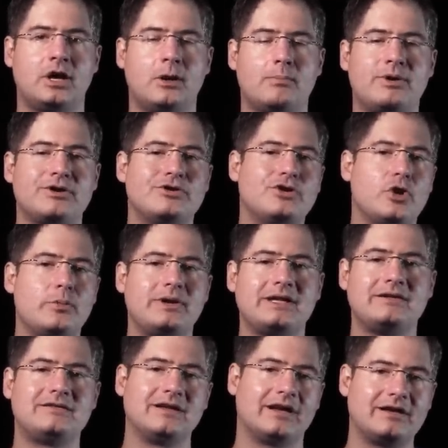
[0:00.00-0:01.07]
but nobody
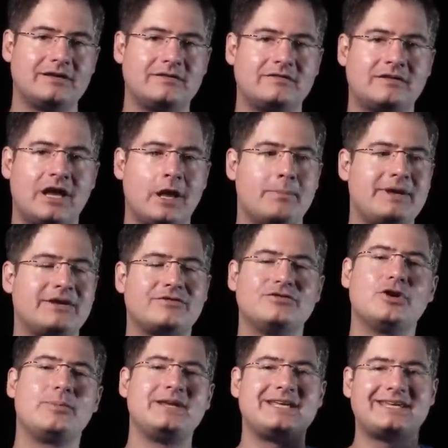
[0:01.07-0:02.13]
does because
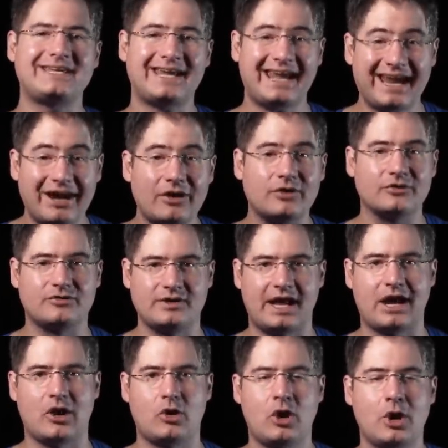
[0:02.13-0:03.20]
nobody cares
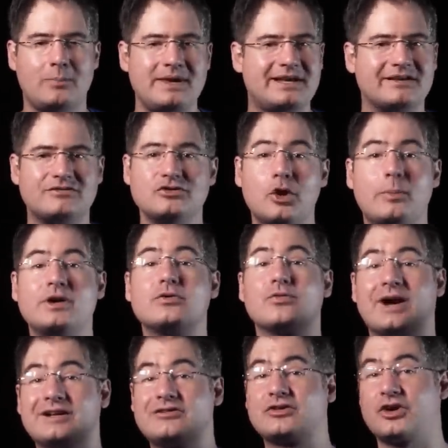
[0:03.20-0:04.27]
now because nobody
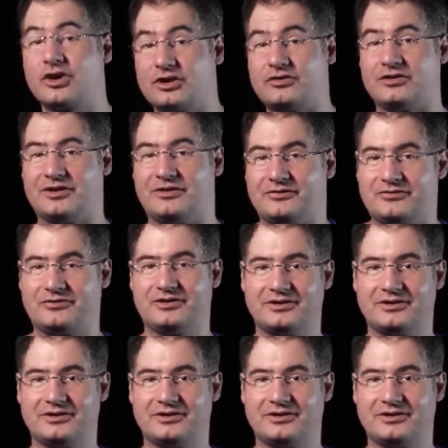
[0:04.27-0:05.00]
writes cursive,